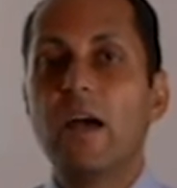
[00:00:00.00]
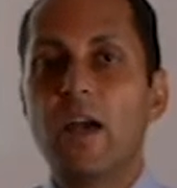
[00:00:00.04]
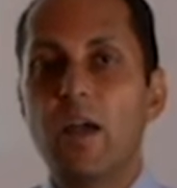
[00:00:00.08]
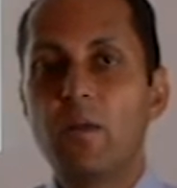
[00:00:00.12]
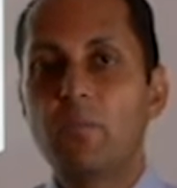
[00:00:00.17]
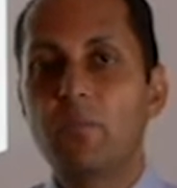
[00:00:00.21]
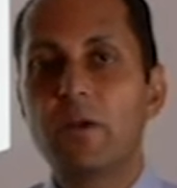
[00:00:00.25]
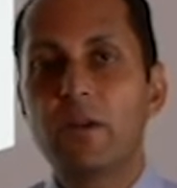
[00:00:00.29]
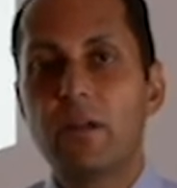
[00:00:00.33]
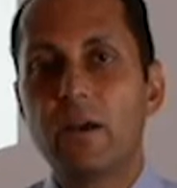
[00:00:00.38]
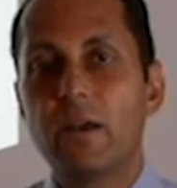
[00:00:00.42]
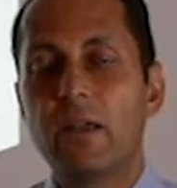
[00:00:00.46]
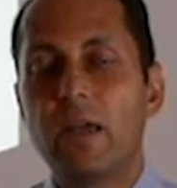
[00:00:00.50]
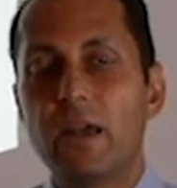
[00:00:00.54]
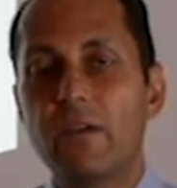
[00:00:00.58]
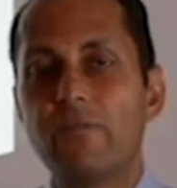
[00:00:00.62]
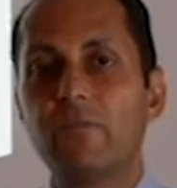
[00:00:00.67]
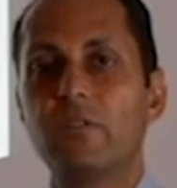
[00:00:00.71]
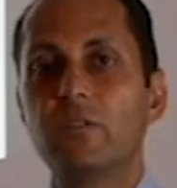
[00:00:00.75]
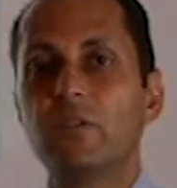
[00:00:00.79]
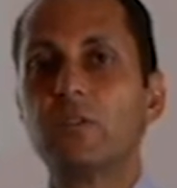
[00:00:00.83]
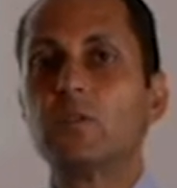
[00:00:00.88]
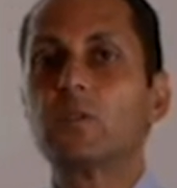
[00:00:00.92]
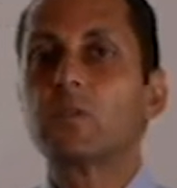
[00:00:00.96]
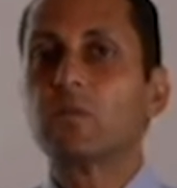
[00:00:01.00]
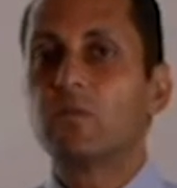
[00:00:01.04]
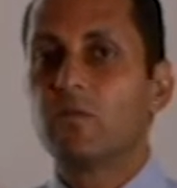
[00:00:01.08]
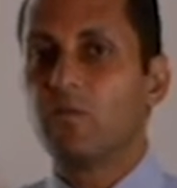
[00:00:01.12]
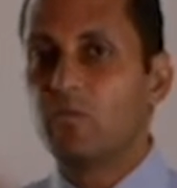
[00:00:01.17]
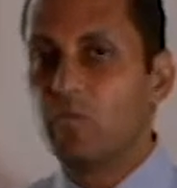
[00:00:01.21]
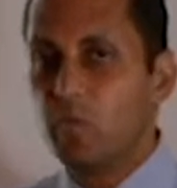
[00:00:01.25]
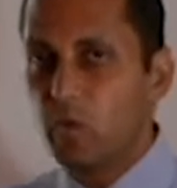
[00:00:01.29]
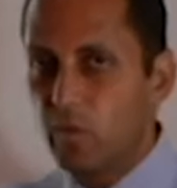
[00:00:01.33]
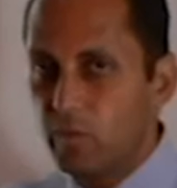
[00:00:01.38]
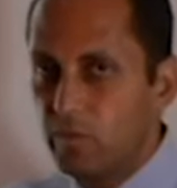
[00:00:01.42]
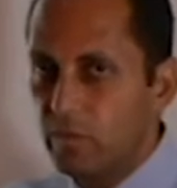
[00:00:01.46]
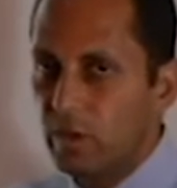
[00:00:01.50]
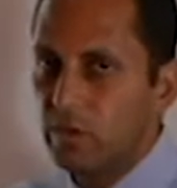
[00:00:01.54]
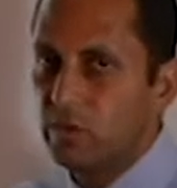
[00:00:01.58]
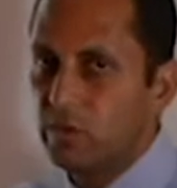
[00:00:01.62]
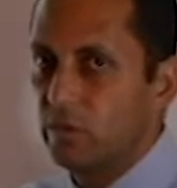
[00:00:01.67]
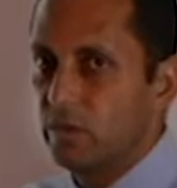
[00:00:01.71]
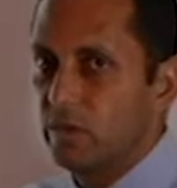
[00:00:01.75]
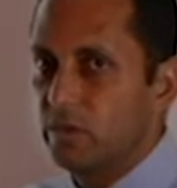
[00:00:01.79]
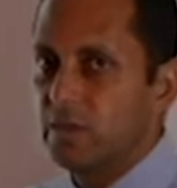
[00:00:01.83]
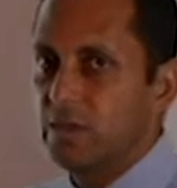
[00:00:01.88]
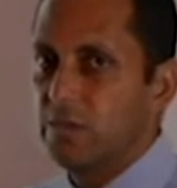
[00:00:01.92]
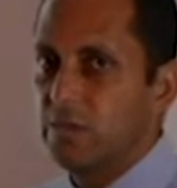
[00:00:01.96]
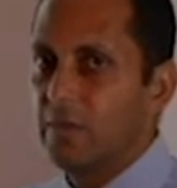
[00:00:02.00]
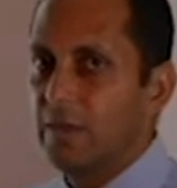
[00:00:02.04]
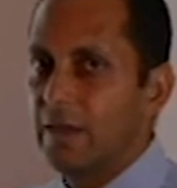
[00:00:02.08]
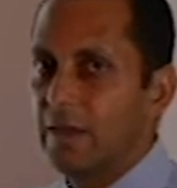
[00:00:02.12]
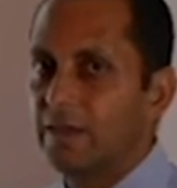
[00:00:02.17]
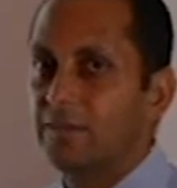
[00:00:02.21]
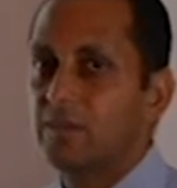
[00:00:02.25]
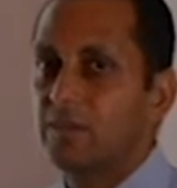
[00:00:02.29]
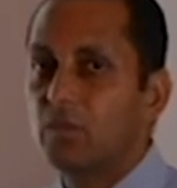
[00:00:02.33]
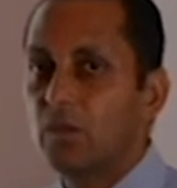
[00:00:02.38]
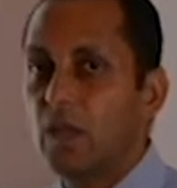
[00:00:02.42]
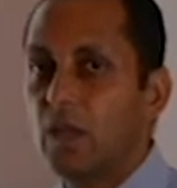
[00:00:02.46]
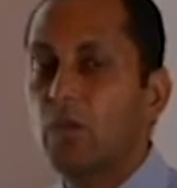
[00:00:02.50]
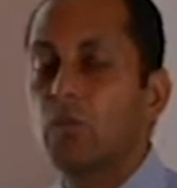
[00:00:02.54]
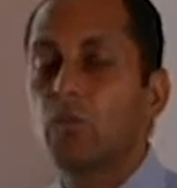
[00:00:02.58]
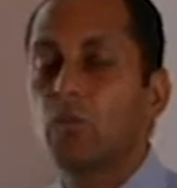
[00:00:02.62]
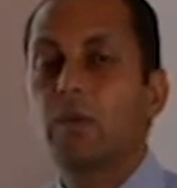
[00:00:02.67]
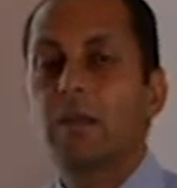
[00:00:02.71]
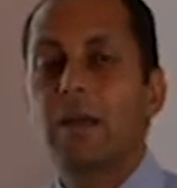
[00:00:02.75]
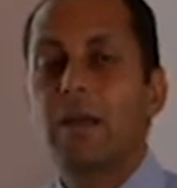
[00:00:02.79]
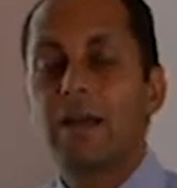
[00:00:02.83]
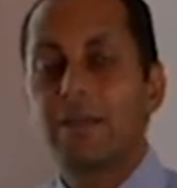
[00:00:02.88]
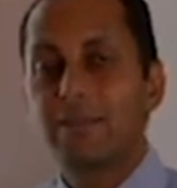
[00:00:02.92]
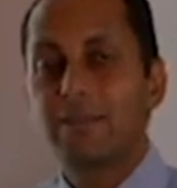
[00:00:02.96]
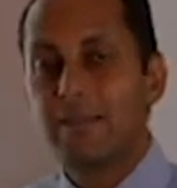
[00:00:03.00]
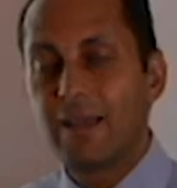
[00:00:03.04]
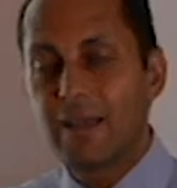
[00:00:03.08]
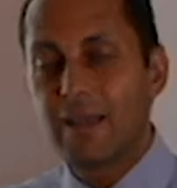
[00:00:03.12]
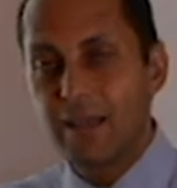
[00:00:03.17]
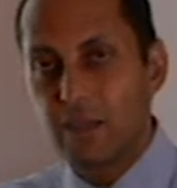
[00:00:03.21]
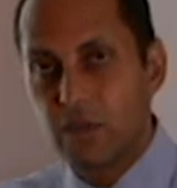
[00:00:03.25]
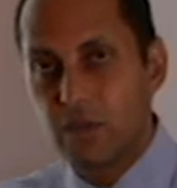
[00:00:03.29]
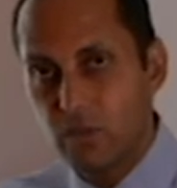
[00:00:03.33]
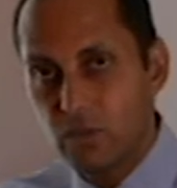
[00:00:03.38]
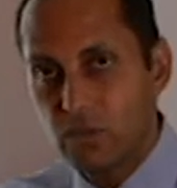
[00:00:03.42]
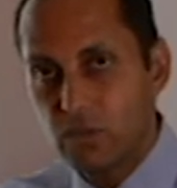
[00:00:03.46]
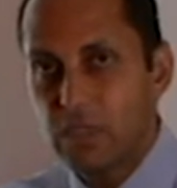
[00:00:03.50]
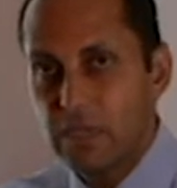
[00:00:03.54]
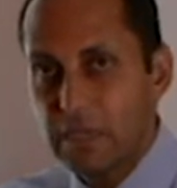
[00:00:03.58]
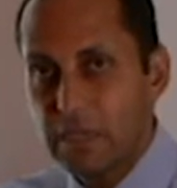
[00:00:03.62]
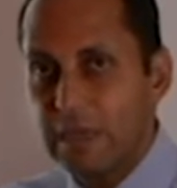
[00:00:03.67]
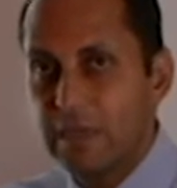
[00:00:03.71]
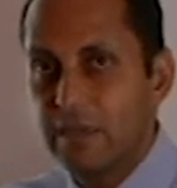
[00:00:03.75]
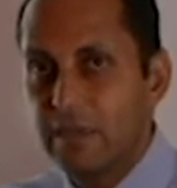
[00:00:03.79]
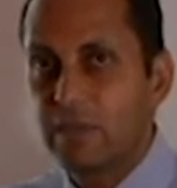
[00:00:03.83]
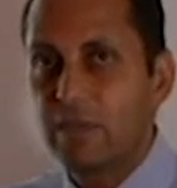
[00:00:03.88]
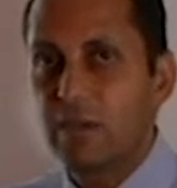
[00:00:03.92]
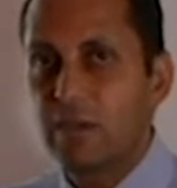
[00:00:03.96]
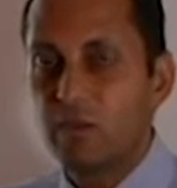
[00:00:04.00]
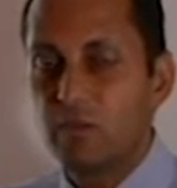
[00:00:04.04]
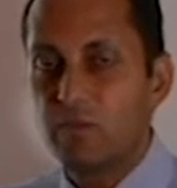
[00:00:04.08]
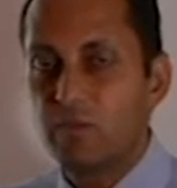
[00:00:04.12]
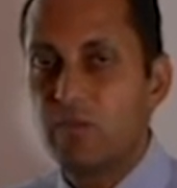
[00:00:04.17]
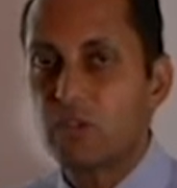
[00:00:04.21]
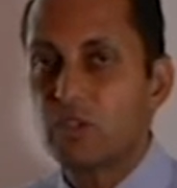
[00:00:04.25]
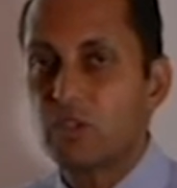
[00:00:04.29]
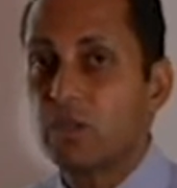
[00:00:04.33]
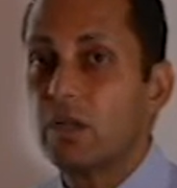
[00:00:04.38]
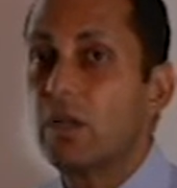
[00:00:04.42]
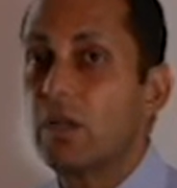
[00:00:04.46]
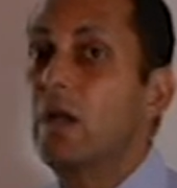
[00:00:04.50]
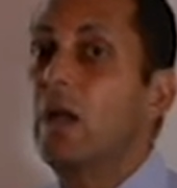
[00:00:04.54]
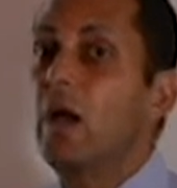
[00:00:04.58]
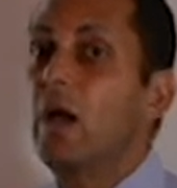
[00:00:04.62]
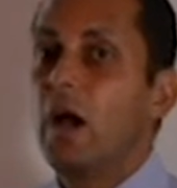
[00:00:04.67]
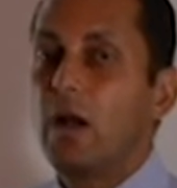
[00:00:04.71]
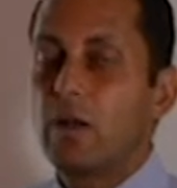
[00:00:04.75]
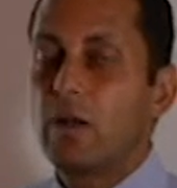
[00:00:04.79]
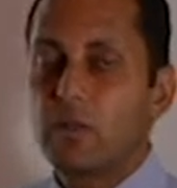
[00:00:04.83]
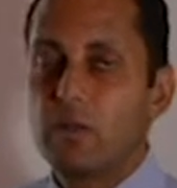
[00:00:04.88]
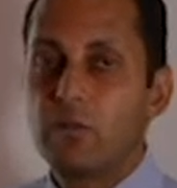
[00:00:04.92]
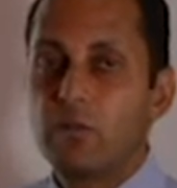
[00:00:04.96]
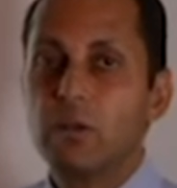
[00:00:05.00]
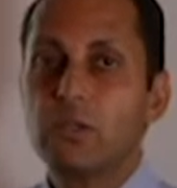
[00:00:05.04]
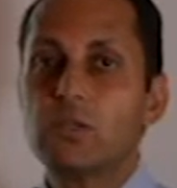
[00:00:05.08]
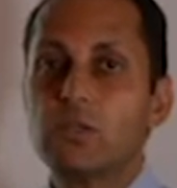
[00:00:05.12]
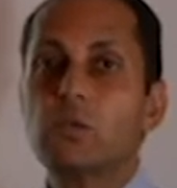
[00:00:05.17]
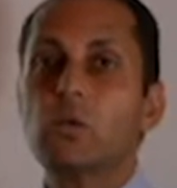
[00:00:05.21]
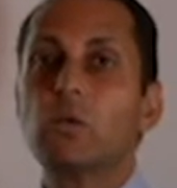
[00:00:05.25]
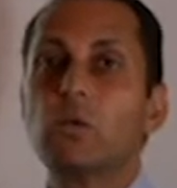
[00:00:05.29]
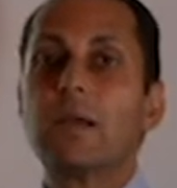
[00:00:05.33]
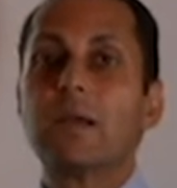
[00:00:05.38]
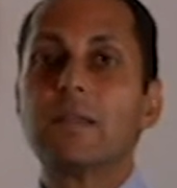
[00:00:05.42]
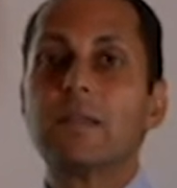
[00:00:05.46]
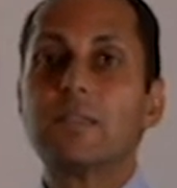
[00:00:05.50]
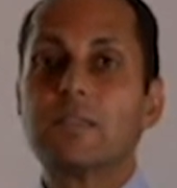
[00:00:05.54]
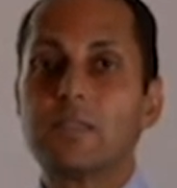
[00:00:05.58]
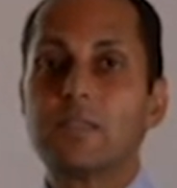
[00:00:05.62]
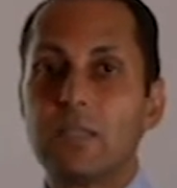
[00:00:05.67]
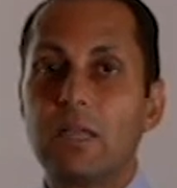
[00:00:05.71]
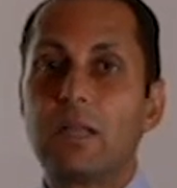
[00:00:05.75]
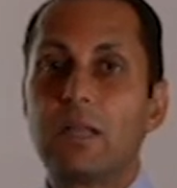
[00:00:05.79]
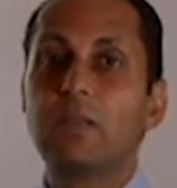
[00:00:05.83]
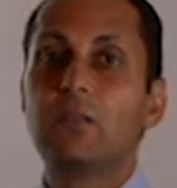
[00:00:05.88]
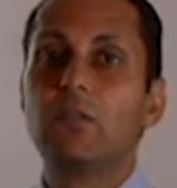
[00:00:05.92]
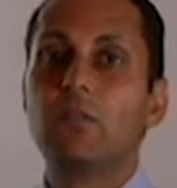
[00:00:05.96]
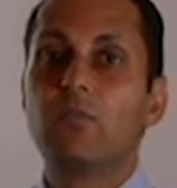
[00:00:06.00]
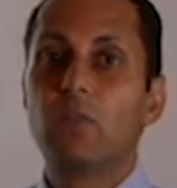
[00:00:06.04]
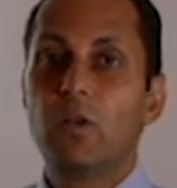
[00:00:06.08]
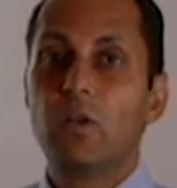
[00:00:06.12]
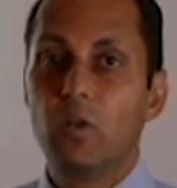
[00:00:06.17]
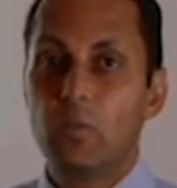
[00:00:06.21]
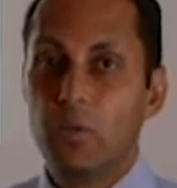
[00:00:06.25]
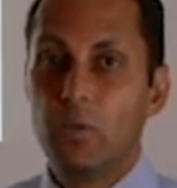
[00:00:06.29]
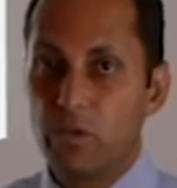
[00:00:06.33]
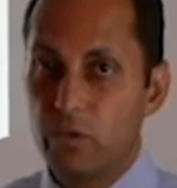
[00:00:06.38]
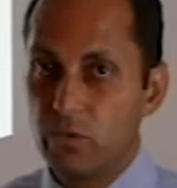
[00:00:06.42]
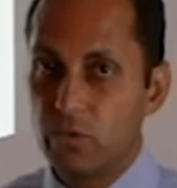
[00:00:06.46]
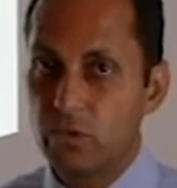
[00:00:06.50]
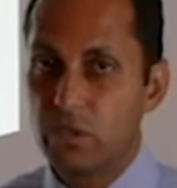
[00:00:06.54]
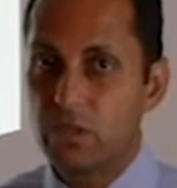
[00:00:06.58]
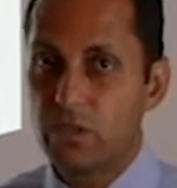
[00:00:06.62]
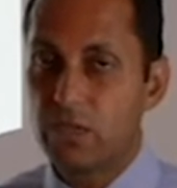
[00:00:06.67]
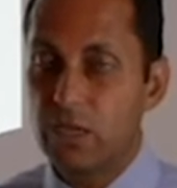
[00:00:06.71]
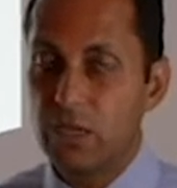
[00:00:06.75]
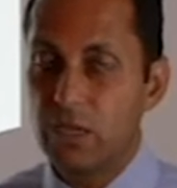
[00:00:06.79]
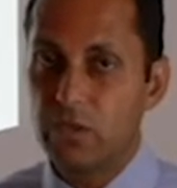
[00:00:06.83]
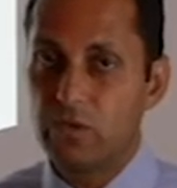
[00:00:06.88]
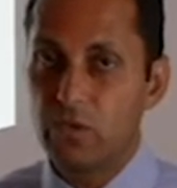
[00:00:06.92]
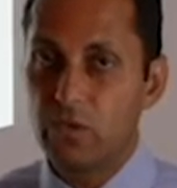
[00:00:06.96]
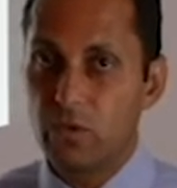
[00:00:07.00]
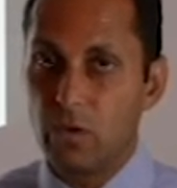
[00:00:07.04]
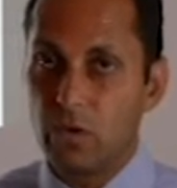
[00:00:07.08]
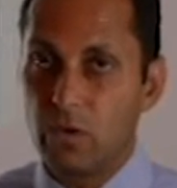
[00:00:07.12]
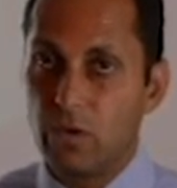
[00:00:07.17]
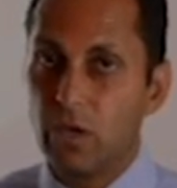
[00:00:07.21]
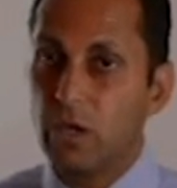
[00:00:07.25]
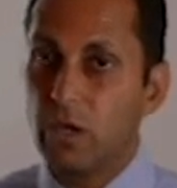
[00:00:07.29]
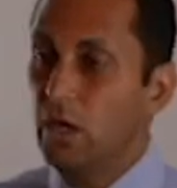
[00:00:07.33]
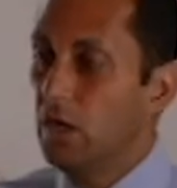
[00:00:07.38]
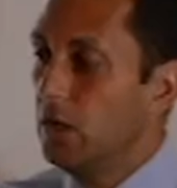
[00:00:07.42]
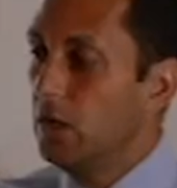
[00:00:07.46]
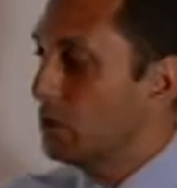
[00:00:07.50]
MRI evidence of bone marrow edema at the time when I diagnose a clinical remission are the ones who can still develop erosions later on.